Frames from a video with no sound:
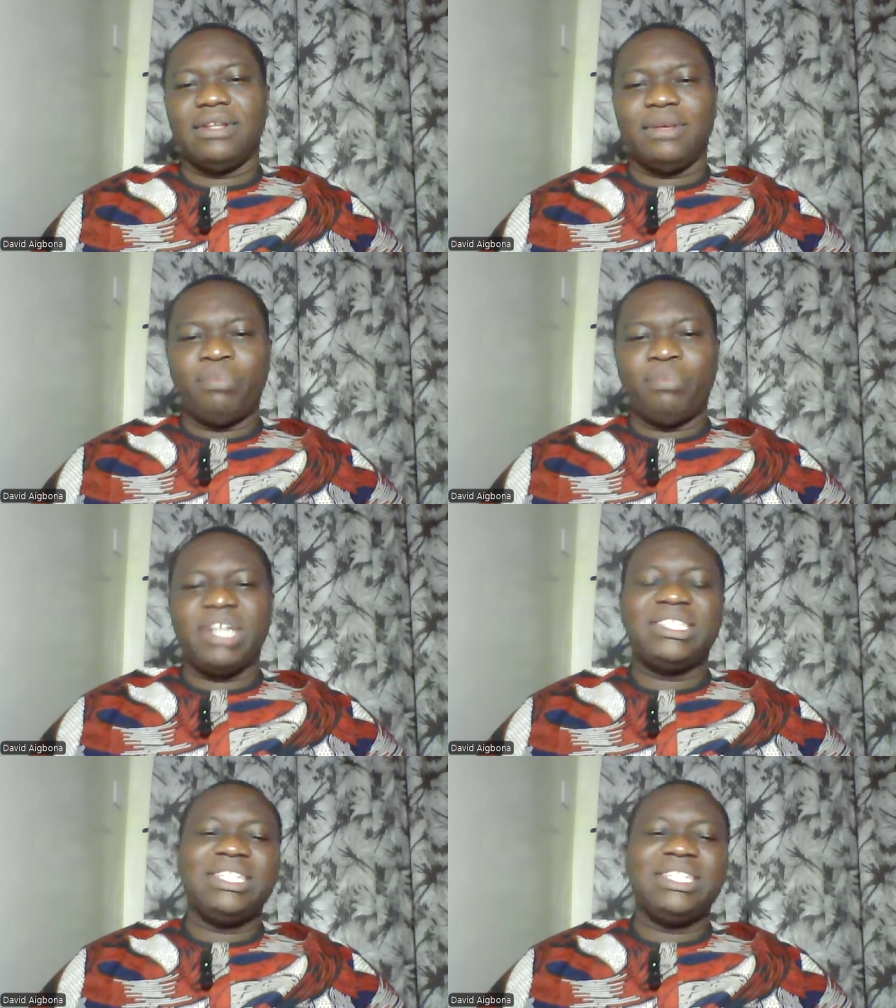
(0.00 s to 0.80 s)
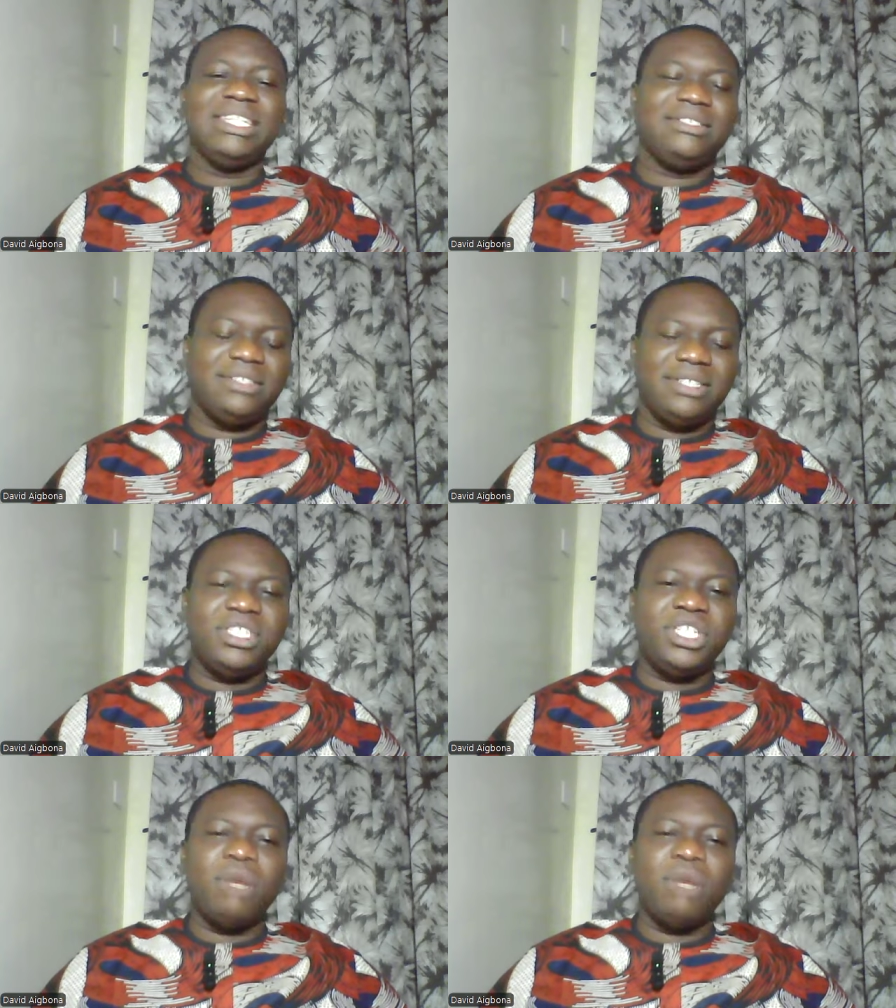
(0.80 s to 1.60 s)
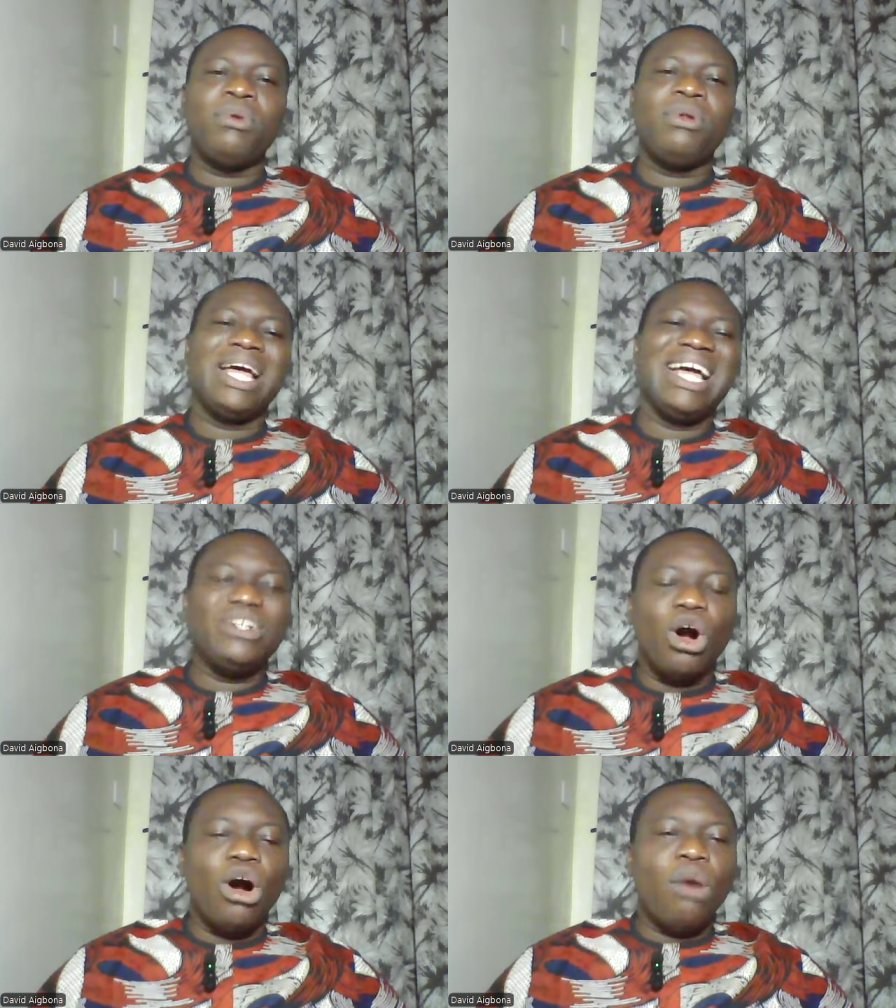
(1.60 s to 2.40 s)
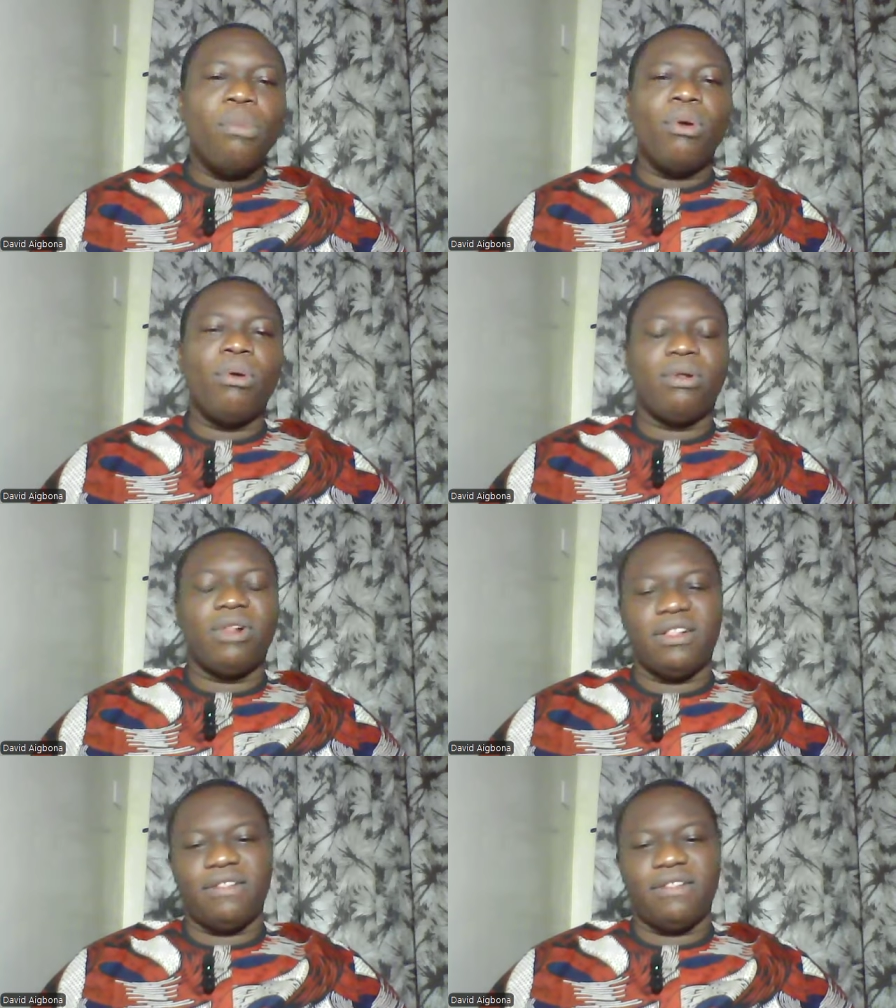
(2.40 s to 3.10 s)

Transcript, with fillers: the person is teachable and humble.